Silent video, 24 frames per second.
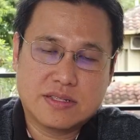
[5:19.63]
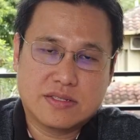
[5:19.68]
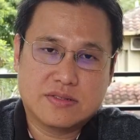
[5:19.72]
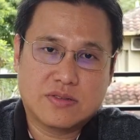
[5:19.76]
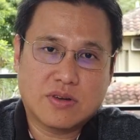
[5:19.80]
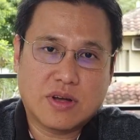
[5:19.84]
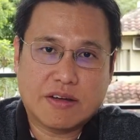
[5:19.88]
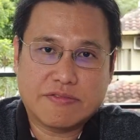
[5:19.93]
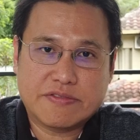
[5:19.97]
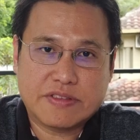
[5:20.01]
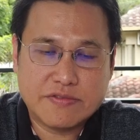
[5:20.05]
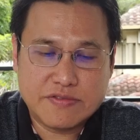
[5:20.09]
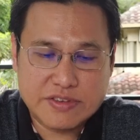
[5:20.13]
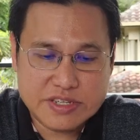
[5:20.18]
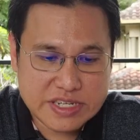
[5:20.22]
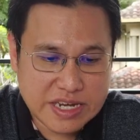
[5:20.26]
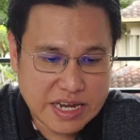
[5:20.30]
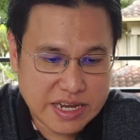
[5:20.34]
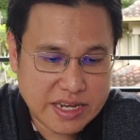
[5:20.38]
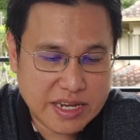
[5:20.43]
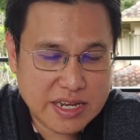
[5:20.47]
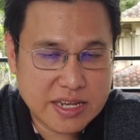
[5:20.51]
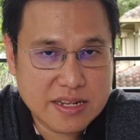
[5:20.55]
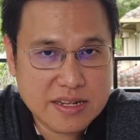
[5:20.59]
So after we
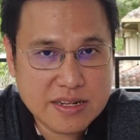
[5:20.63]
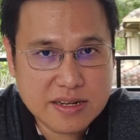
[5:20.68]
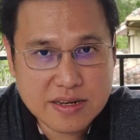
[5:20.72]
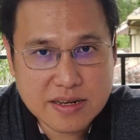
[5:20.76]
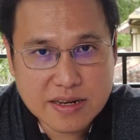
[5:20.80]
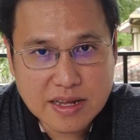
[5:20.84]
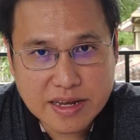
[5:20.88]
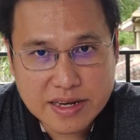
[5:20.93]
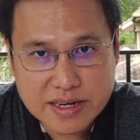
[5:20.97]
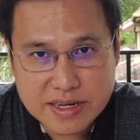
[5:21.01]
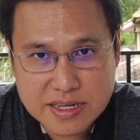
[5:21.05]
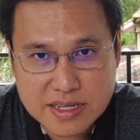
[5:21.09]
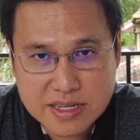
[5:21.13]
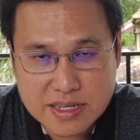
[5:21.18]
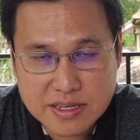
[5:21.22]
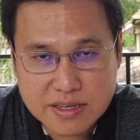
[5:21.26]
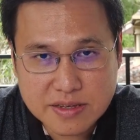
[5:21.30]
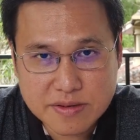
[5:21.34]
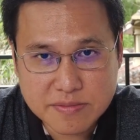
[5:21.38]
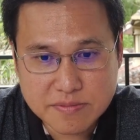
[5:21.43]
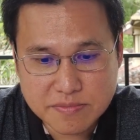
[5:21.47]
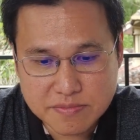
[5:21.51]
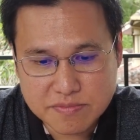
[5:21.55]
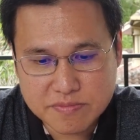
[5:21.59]
check in,
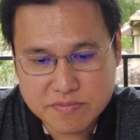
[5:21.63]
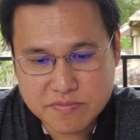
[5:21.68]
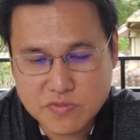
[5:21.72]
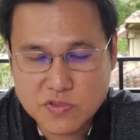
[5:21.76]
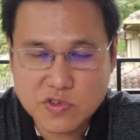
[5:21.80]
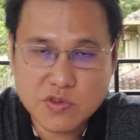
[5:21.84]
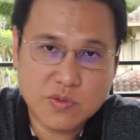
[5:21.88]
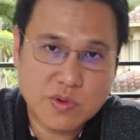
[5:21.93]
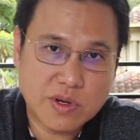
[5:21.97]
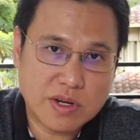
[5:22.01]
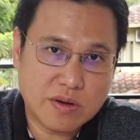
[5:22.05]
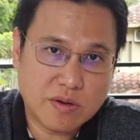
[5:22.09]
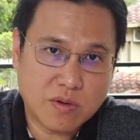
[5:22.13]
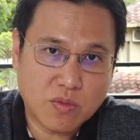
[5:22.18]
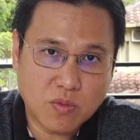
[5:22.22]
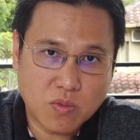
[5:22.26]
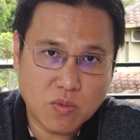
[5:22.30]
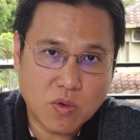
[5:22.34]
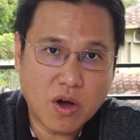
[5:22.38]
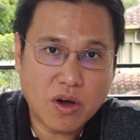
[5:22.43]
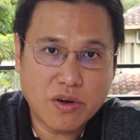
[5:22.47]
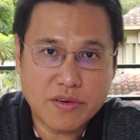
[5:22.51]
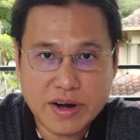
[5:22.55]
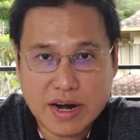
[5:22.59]
likely we will
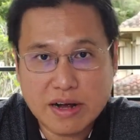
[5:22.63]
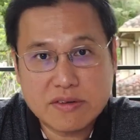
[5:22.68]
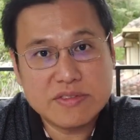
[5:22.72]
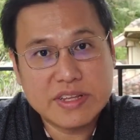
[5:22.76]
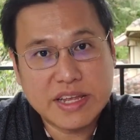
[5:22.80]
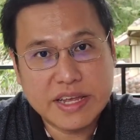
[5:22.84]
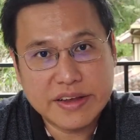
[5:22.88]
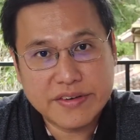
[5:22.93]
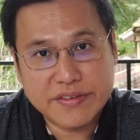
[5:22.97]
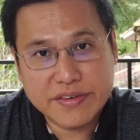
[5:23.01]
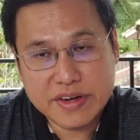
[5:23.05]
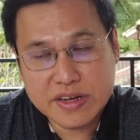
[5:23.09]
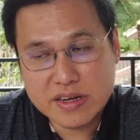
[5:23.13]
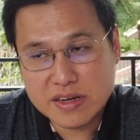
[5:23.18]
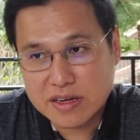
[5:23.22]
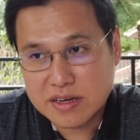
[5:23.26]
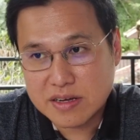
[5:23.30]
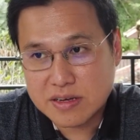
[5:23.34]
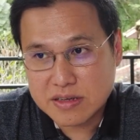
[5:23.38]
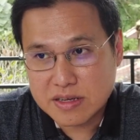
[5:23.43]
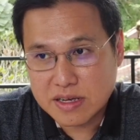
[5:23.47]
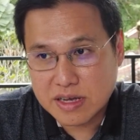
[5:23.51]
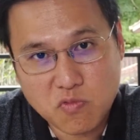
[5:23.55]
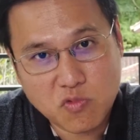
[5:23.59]
walk around the
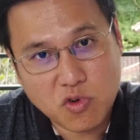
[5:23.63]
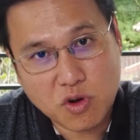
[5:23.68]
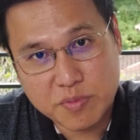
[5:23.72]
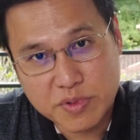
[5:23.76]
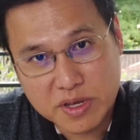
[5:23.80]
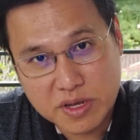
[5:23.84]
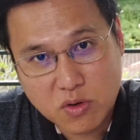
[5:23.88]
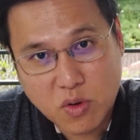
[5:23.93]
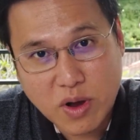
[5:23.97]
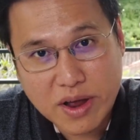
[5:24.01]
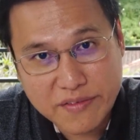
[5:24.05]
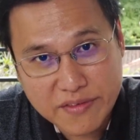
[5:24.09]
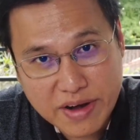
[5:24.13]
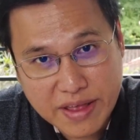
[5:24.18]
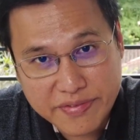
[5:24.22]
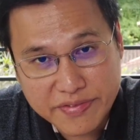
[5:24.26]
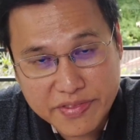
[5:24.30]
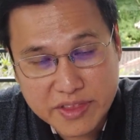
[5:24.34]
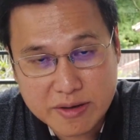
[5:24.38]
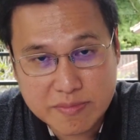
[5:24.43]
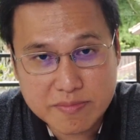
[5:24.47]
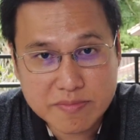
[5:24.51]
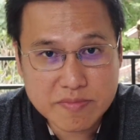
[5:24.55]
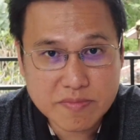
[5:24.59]
area. Will be quite
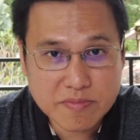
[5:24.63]
random.